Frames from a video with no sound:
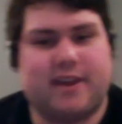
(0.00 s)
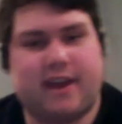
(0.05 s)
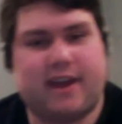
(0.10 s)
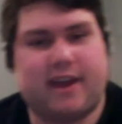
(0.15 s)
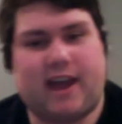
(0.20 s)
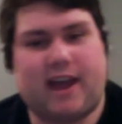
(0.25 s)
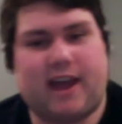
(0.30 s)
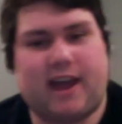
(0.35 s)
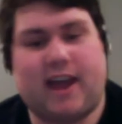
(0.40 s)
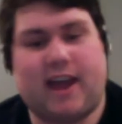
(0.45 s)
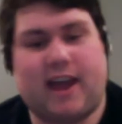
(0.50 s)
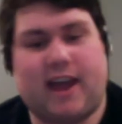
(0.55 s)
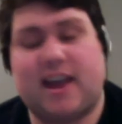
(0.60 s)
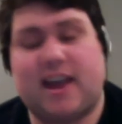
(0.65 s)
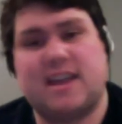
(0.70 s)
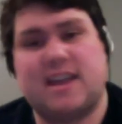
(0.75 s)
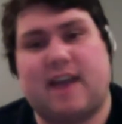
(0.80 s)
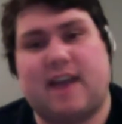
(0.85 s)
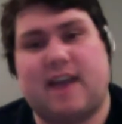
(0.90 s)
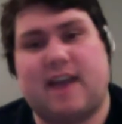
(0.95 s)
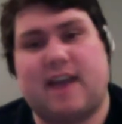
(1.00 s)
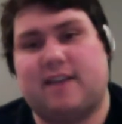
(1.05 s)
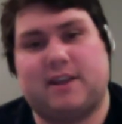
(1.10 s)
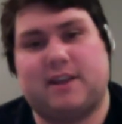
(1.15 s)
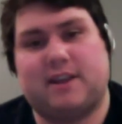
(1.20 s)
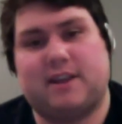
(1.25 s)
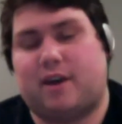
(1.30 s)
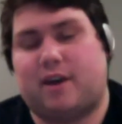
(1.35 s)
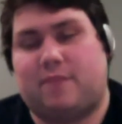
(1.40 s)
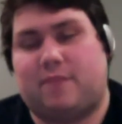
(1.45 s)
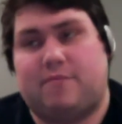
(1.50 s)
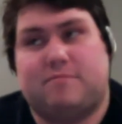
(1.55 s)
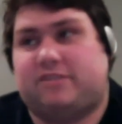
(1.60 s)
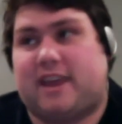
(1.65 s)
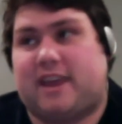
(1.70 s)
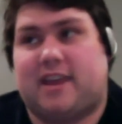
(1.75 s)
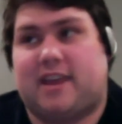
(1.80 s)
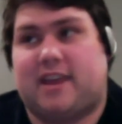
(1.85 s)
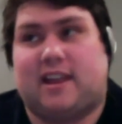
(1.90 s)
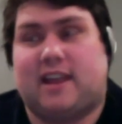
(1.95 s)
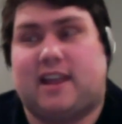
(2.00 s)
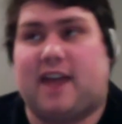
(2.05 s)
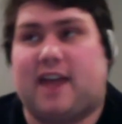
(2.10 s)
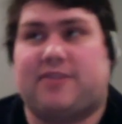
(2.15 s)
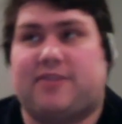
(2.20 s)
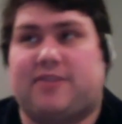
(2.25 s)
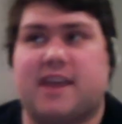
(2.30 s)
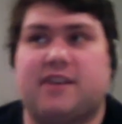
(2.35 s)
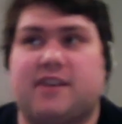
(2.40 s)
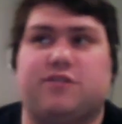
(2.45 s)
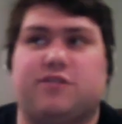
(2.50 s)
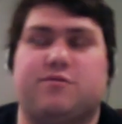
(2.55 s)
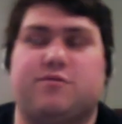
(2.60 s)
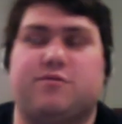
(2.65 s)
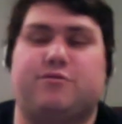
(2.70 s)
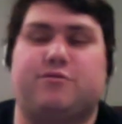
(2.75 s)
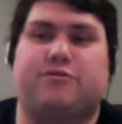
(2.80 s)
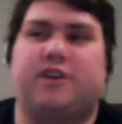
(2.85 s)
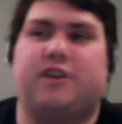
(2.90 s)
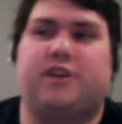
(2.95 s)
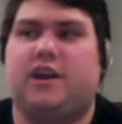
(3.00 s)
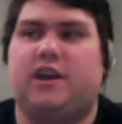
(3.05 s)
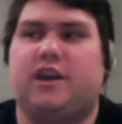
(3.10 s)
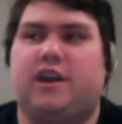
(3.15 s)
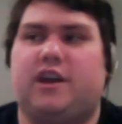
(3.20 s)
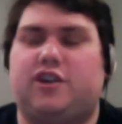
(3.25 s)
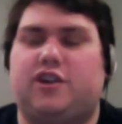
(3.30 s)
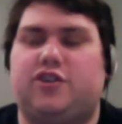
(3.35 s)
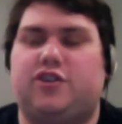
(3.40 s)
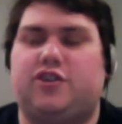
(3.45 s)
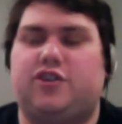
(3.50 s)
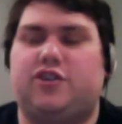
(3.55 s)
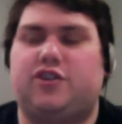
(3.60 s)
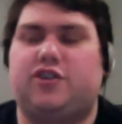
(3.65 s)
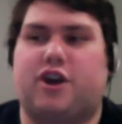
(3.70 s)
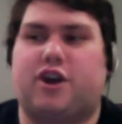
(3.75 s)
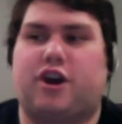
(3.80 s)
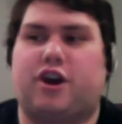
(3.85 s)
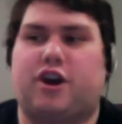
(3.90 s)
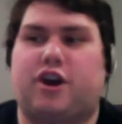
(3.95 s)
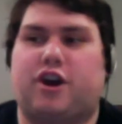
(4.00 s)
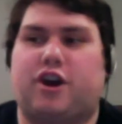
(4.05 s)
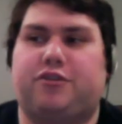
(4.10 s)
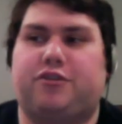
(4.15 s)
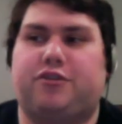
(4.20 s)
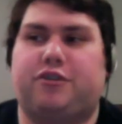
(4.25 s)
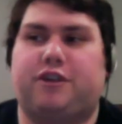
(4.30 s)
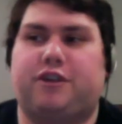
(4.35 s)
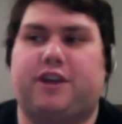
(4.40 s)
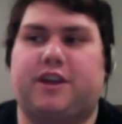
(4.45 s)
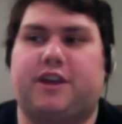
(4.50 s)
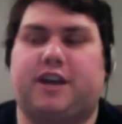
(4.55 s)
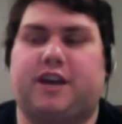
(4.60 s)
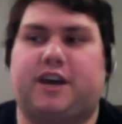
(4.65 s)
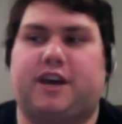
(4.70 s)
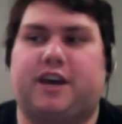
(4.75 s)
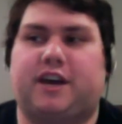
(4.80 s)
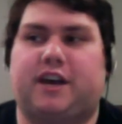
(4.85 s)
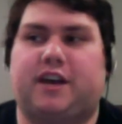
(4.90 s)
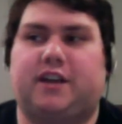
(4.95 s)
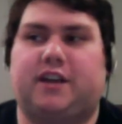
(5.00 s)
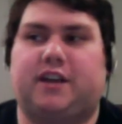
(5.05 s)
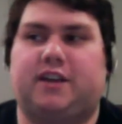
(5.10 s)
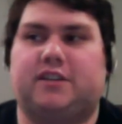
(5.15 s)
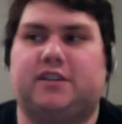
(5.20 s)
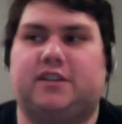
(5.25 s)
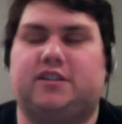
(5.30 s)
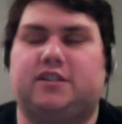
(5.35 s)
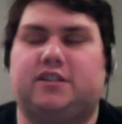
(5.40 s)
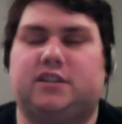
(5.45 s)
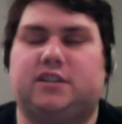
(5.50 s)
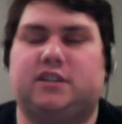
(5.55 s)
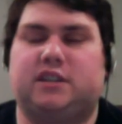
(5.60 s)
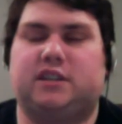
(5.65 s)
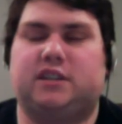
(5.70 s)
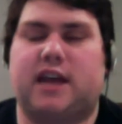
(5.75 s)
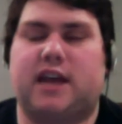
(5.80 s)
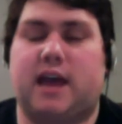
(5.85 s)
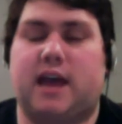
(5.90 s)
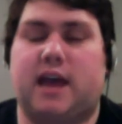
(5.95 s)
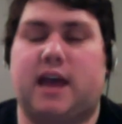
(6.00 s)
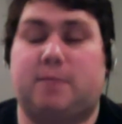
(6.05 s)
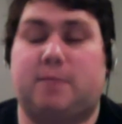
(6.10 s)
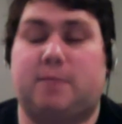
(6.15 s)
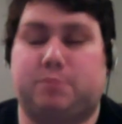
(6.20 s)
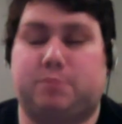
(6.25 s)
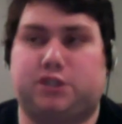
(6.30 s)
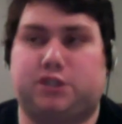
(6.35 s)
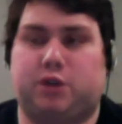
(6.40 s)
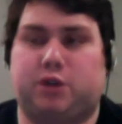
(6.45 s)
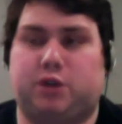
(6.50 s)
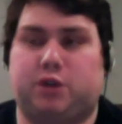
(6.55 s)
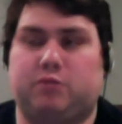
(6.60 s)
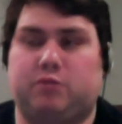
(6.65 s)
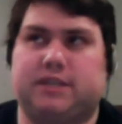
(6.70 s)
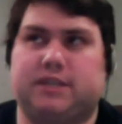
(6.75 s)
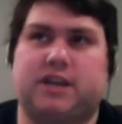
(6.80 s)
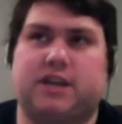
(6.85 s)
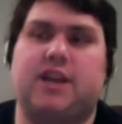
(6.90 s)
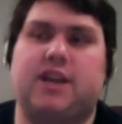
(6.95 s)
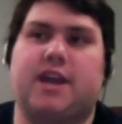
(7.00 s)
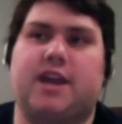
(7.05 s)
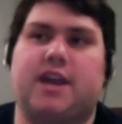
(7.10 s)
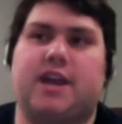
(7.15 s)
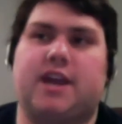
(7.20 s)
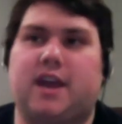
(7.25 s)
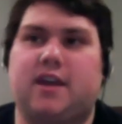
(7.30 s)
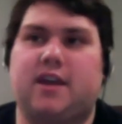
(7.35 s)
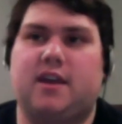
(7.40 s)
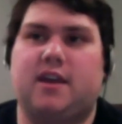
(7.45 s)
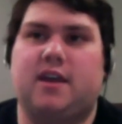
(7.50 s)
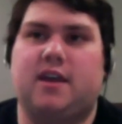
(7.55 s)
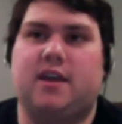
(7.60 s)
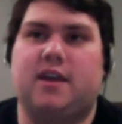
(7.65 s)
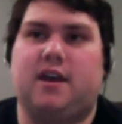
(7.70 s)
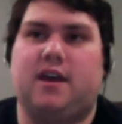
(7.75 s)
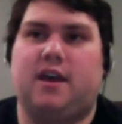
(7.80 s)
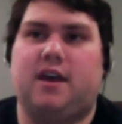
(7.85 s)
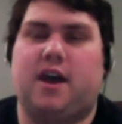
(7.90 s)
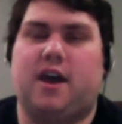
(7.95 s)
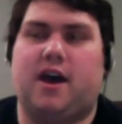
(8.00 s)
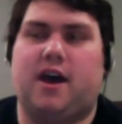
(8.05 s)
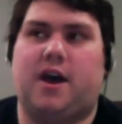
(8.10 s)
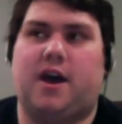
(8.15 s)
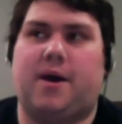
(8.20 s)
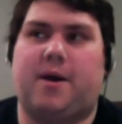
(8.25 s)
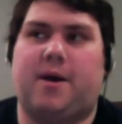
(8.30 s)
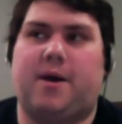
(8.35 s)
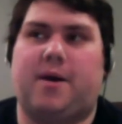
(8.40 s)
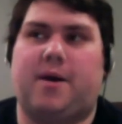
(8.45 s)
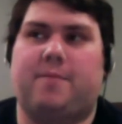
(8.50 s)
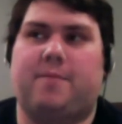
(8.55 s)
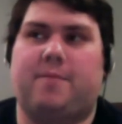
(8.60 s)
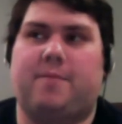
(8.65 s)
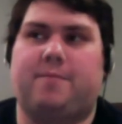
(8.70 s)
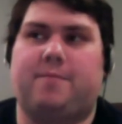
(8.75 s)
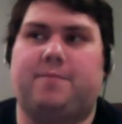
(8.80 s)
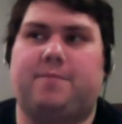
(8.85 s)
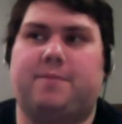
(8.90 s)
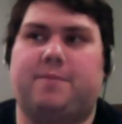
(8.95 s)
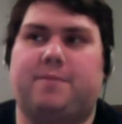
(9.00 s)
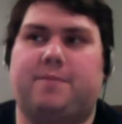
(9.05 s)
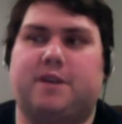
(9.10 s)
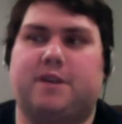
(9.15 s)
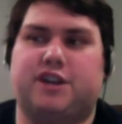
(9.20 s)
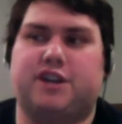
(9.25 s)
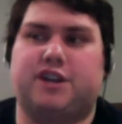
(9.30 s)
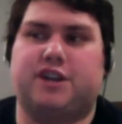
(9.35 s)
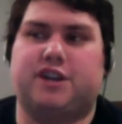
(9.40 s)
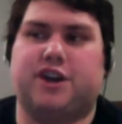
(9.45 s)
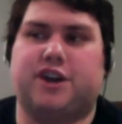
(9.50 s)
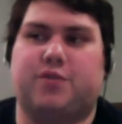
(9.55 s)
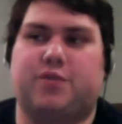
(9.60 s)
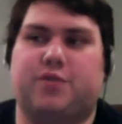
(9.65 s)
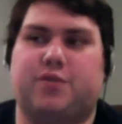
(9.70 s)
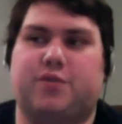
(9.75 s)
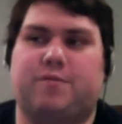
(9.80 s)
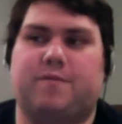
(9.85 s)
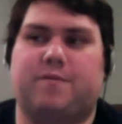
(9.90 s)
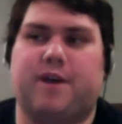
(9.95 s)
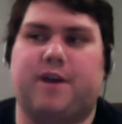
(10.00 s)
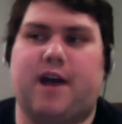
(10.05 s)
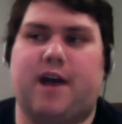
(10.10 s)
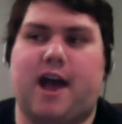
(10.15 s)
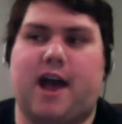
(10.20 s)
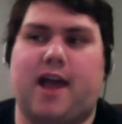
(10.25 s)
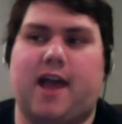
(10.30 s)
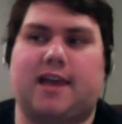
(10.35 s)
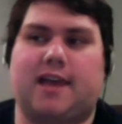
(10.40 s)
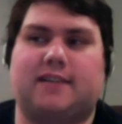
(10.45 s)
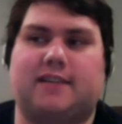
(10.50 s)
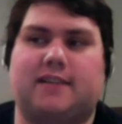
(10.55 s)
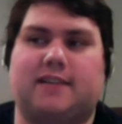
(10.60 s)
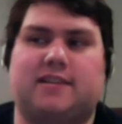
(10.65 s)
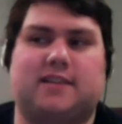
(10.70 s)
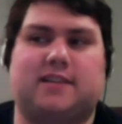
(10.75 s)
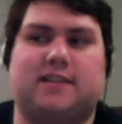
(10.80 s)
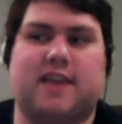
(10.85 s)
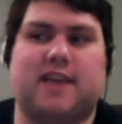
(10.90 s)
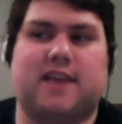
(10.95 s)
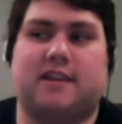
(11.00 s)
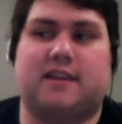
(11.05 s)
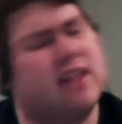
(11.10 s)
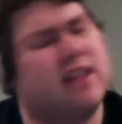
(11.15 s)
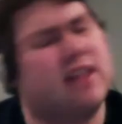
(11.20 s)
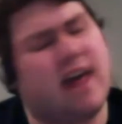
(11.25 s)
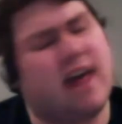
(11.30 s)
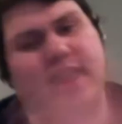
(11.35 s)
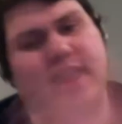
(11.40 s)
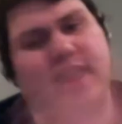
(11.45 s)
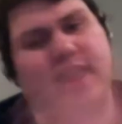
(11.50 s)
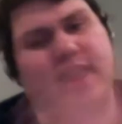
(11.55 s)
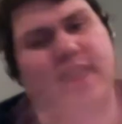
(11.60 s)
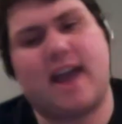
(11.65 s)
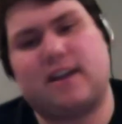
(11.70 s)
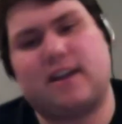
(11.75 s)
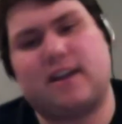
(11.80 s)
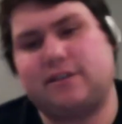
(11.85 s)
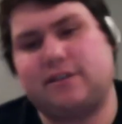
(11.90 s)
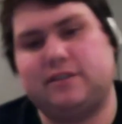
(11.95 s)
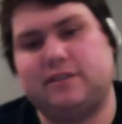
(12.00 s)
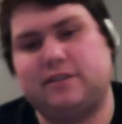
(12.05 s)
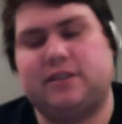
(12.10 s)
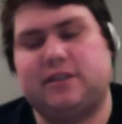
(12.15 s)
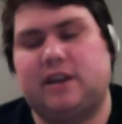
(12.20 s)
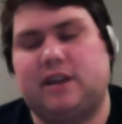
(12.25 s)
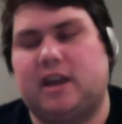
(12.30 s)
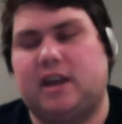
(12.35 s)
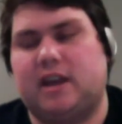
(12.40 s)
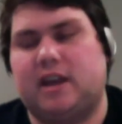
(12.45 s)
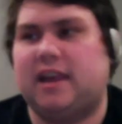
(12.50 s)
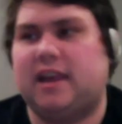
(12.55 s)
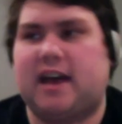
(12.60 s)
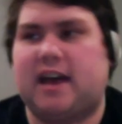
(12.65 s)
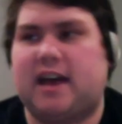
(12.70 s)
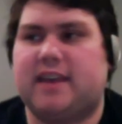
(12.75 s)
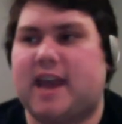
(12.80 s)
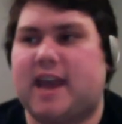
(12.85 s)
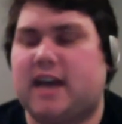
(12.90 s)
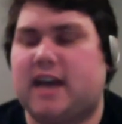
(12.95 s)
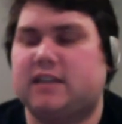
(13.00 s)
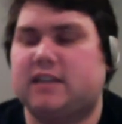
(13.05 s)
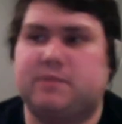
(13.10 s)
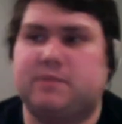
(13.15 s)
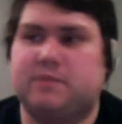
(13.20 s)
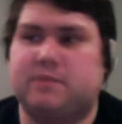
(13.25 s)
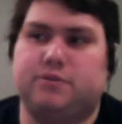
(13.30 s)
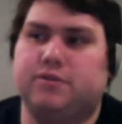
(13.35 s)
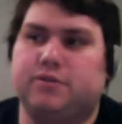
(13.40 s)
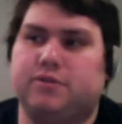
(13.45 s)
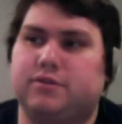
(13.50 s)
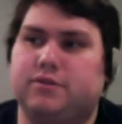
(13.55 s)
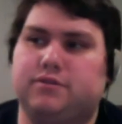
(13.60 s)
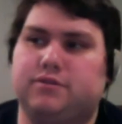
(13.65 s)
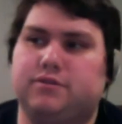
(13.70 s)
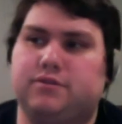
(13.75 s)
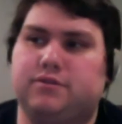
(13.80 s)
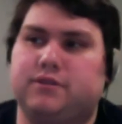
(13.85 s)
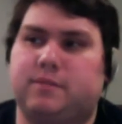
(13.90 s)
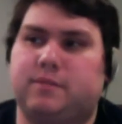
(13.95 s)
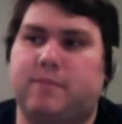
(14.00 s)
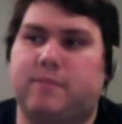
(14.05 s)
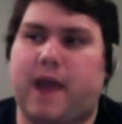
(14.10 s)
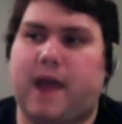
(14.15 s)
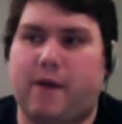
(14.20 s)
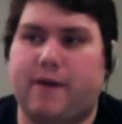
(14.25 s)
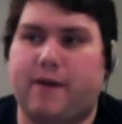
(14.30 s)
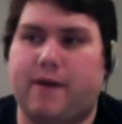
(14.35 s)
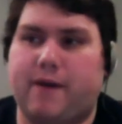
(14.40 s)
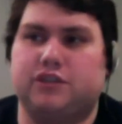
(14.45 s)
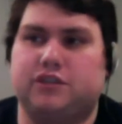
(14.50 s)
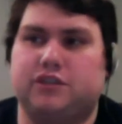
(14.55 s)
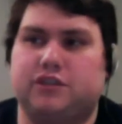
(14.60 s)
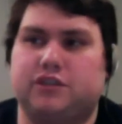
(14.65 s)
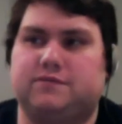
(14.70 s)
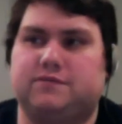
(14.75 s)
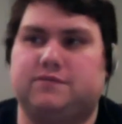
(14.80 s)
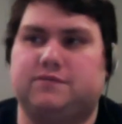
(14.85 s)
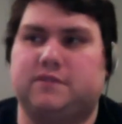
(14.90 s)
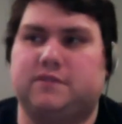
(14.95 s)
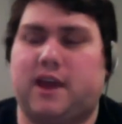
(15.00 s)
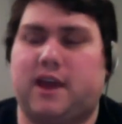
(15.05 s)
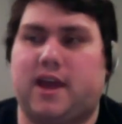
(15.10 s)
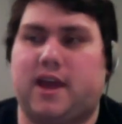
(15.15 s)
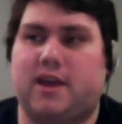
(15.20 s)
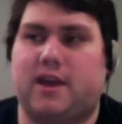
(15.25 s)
think I'm gonna be saying a lot of thank yous during our 30th episode this Sunday, because I like to thank a lot of the actors, a lot of the cast members and Power Rangers, and